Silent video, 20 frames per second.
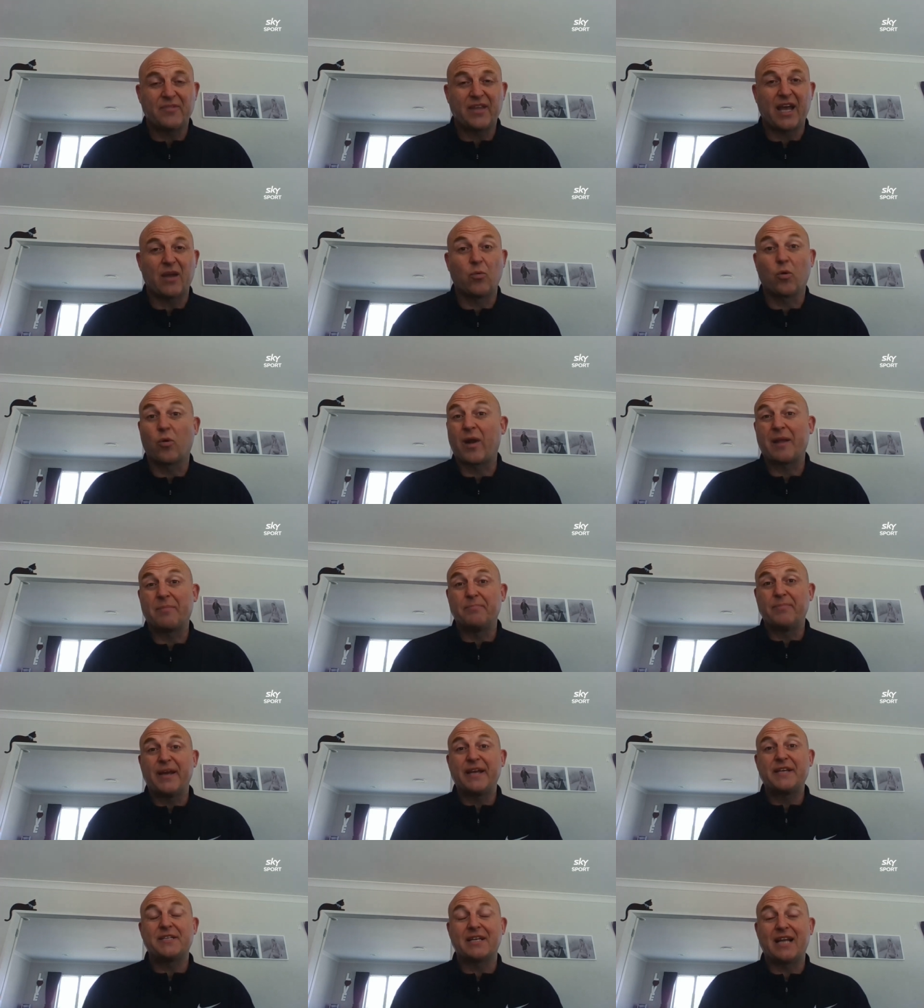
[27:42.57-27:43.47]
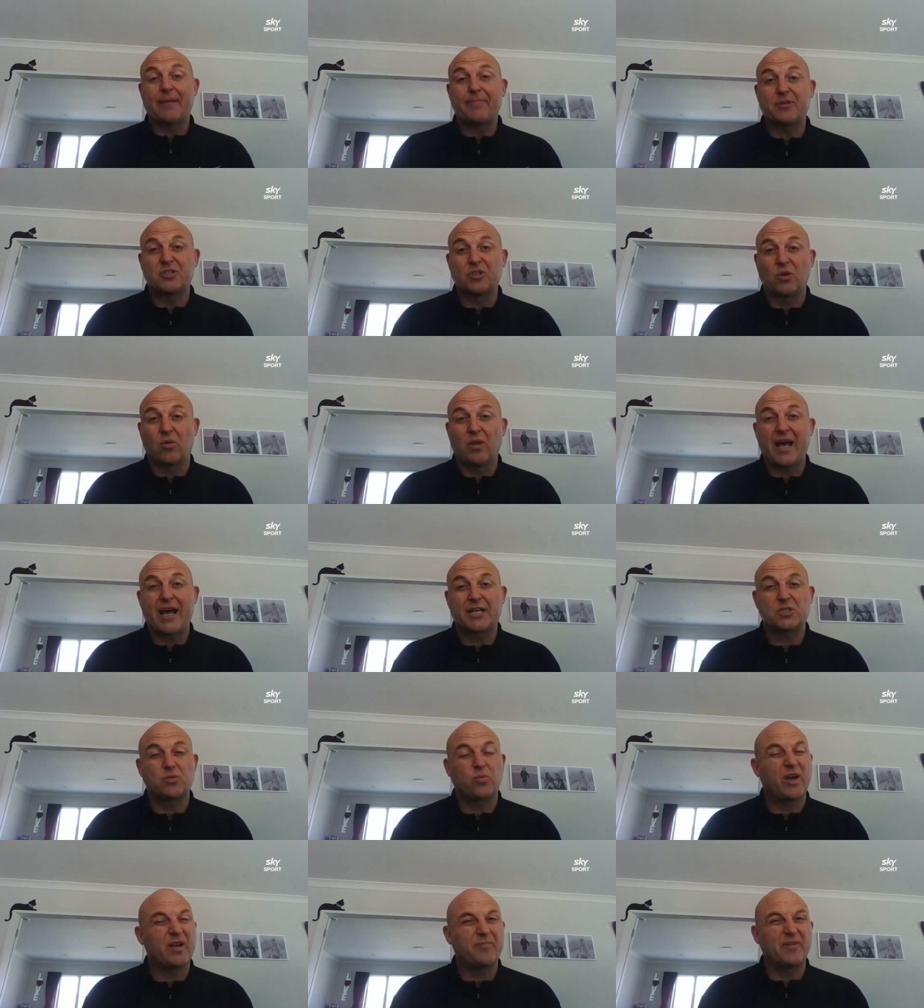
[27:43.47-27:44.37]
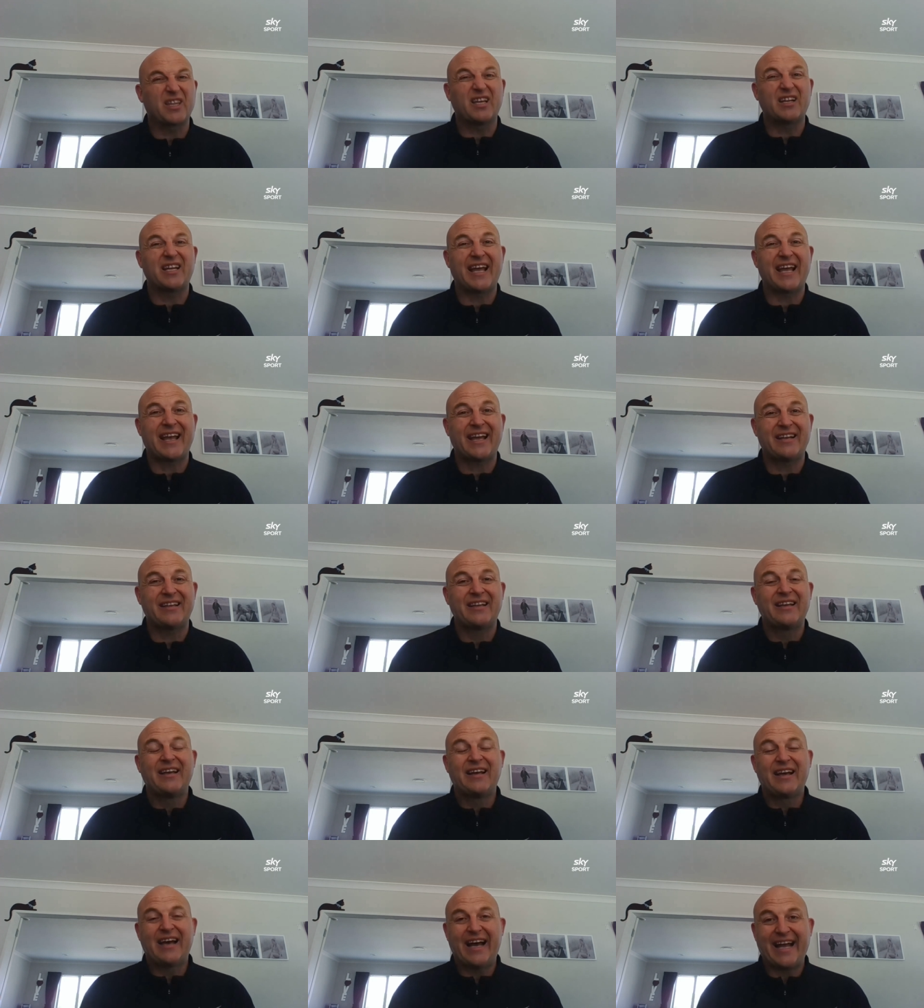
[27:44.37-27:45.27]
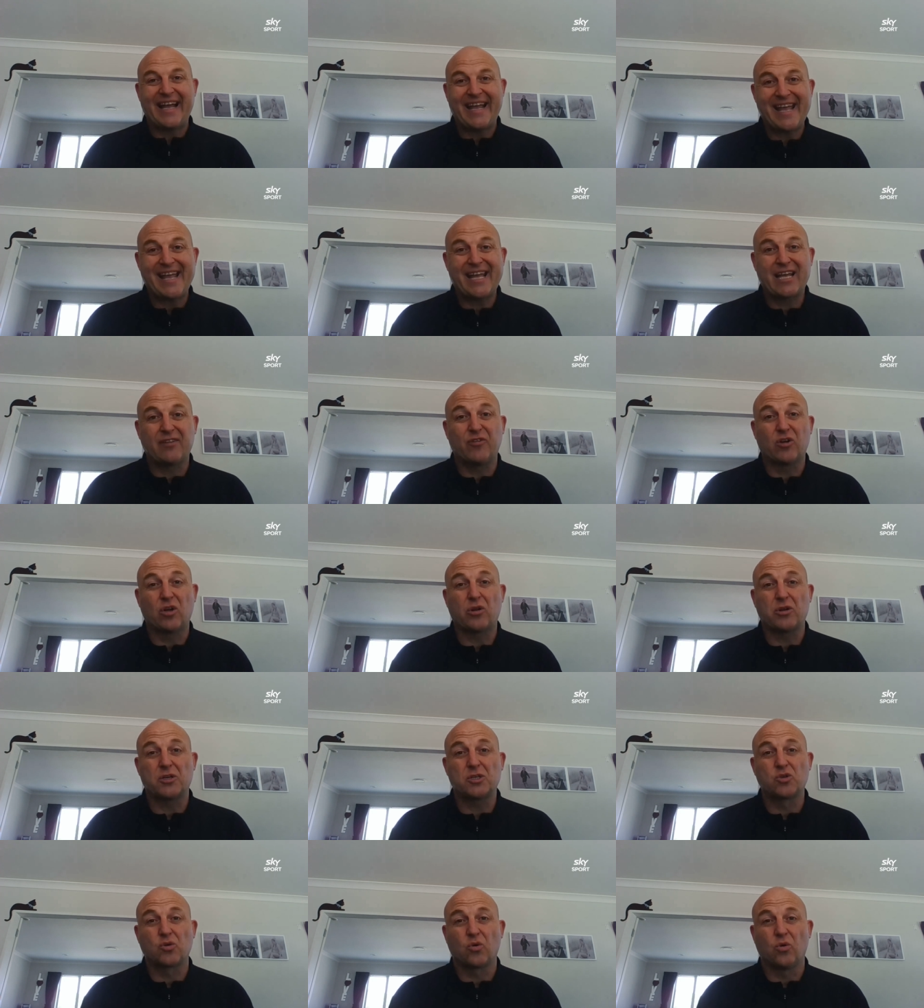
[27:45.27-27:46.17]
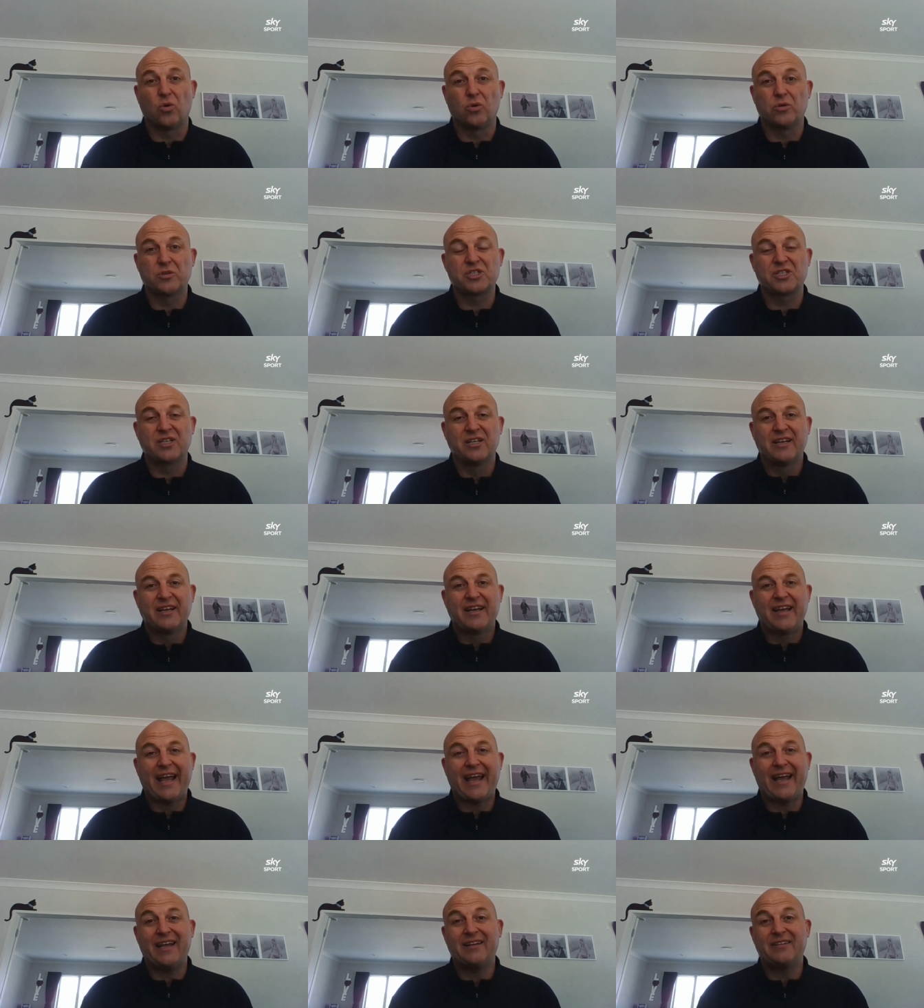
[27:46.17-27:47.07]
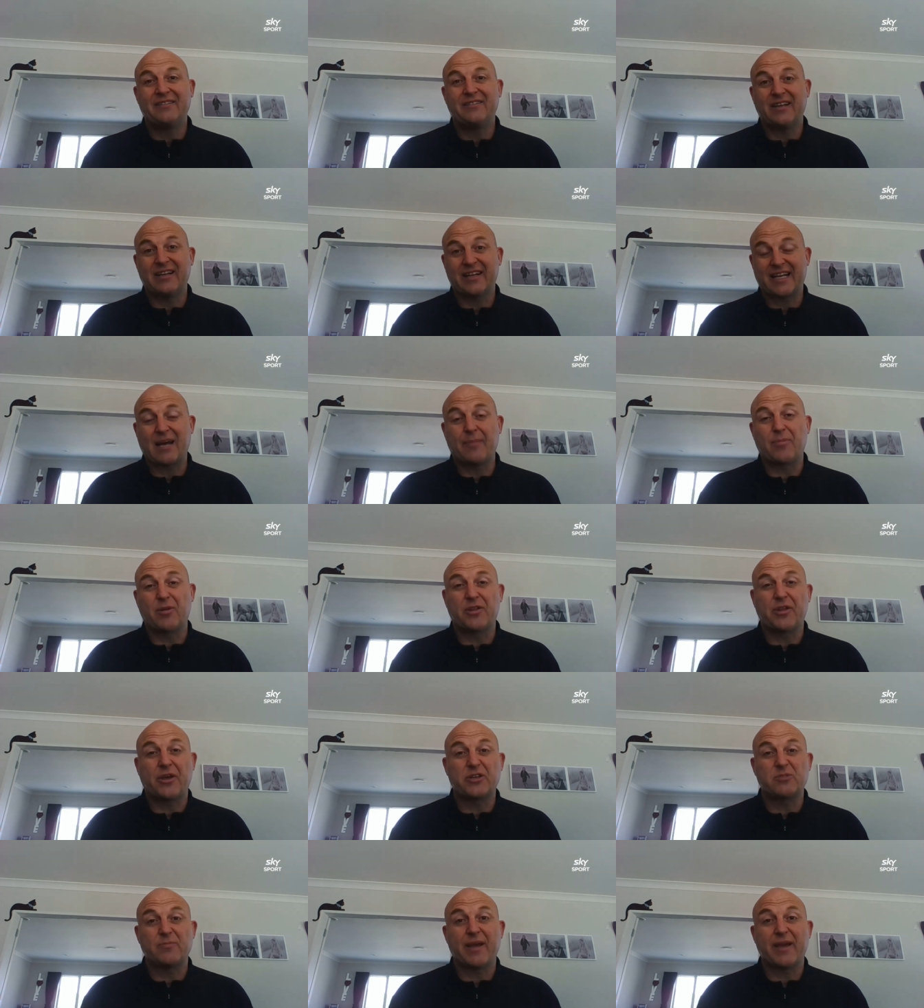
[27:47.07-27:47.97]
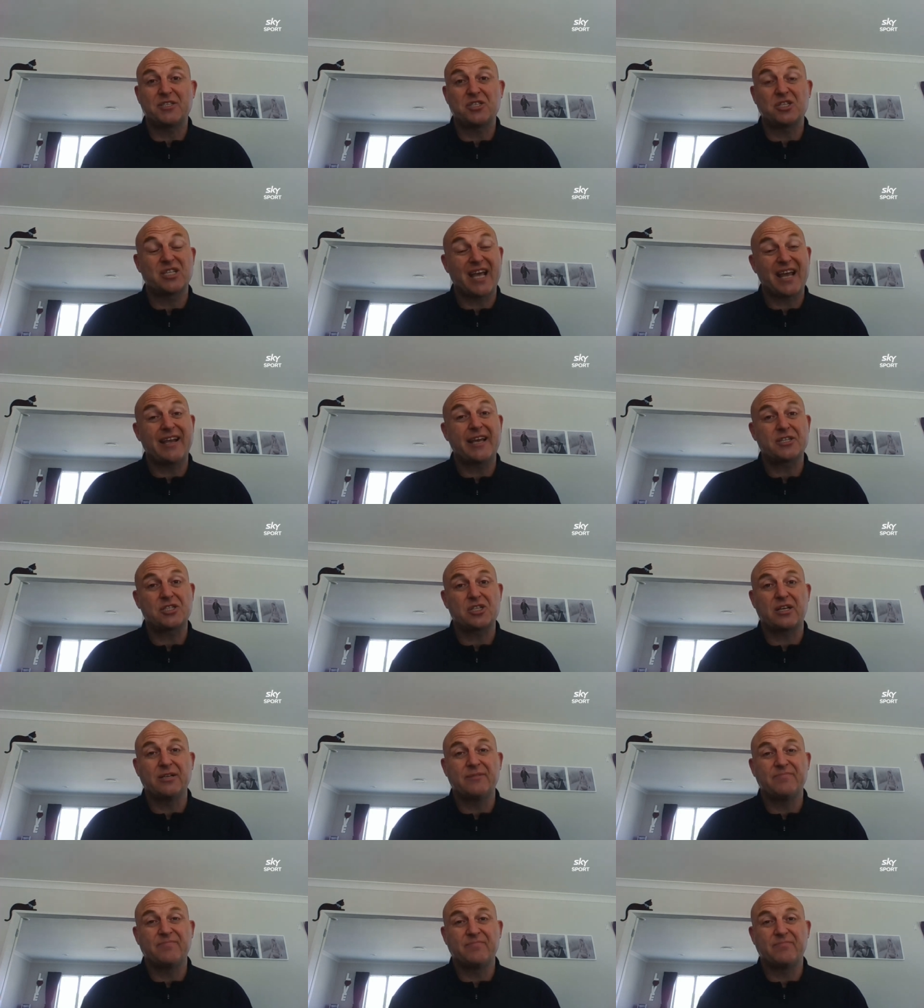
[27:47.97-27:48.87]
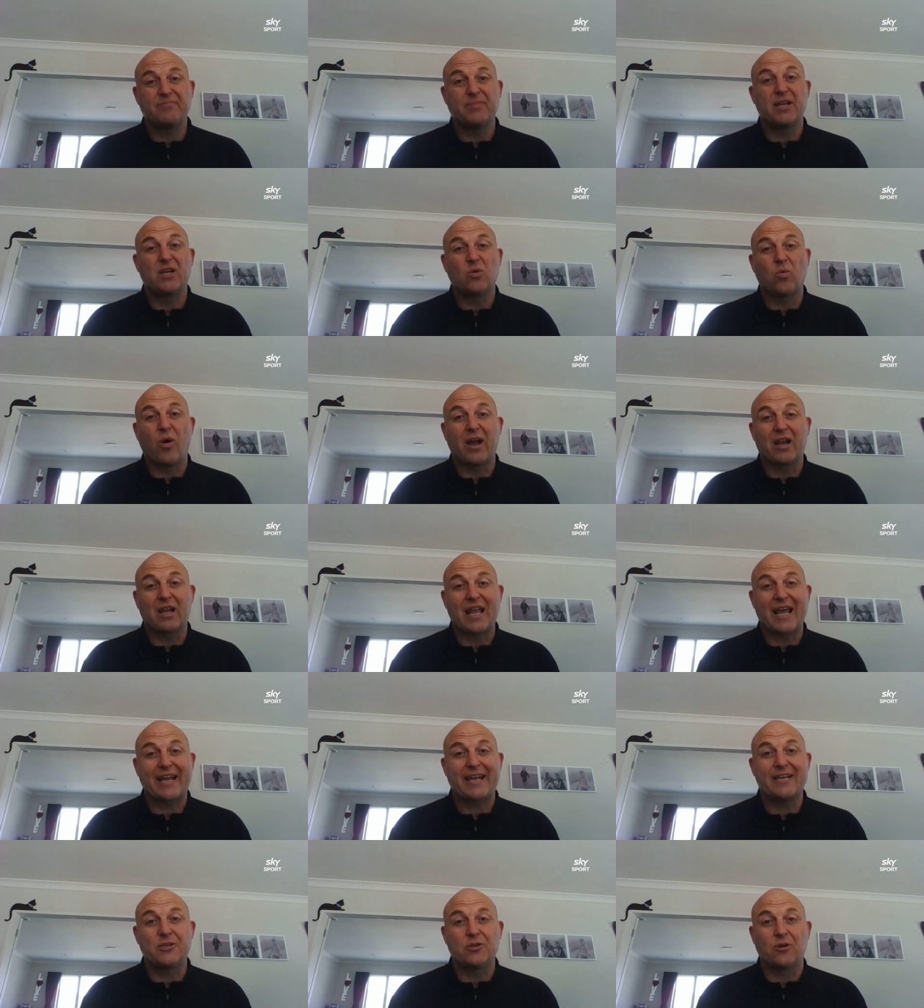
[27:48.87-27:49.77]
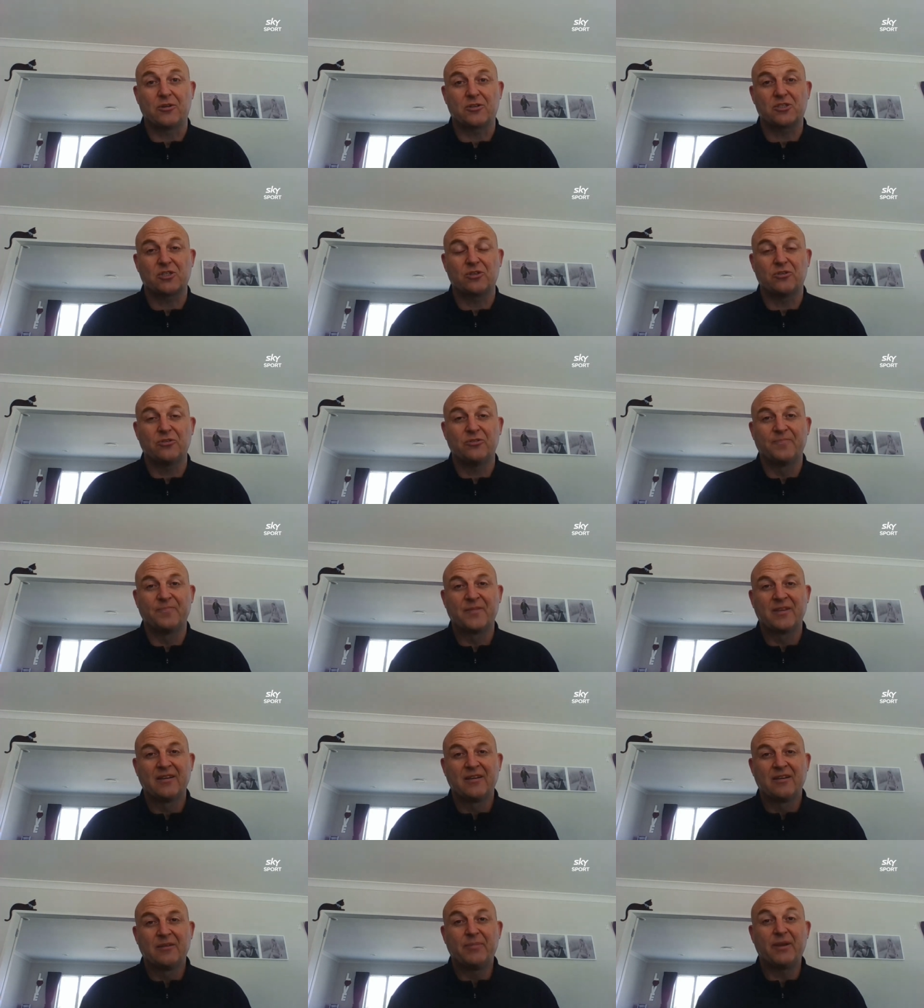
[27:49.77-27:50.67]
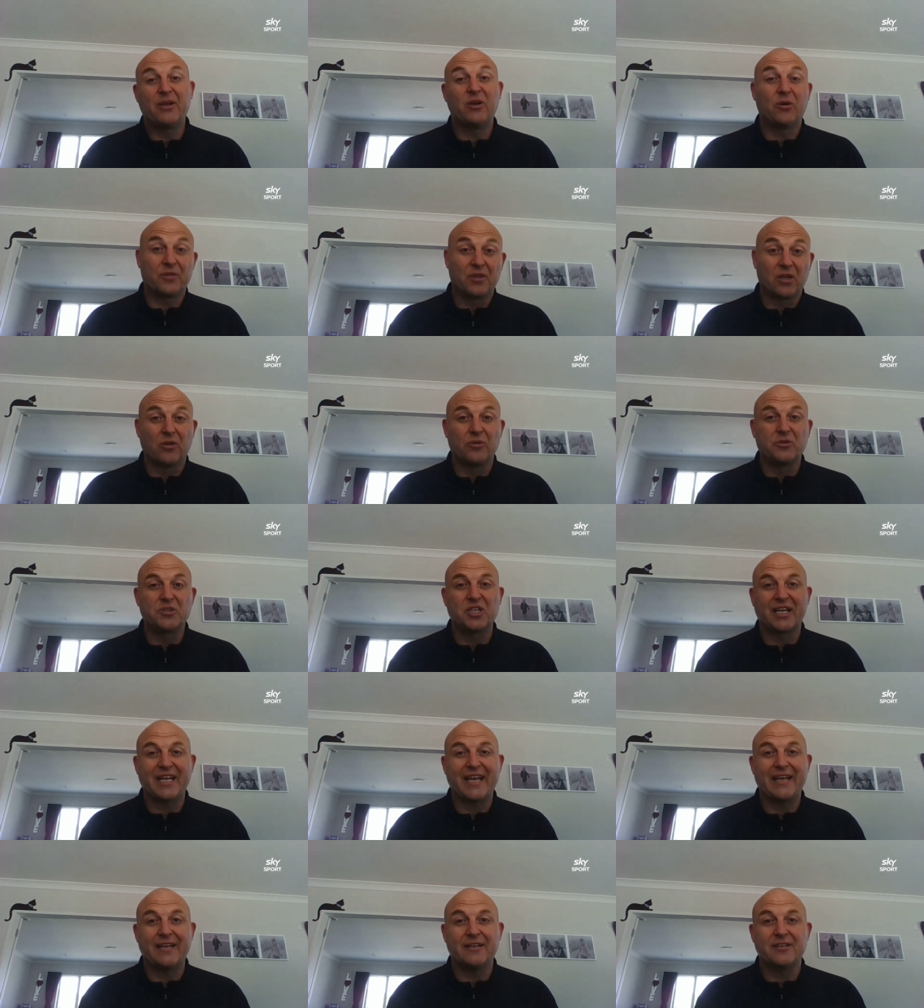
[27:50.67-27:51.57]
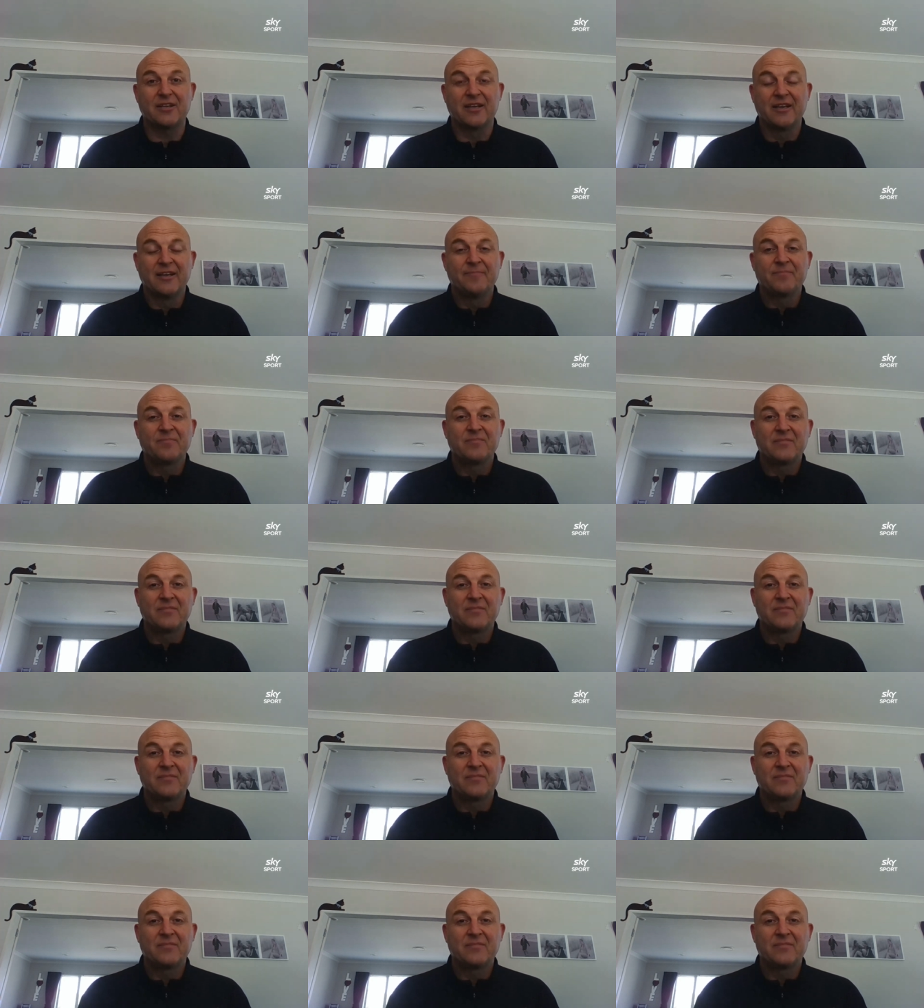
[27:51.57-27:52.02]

They were unbeaten up until last week, but they'd had a heck of a lot of draws, and in a couple of those matches, had actually been quite lucky not to be on the losing end.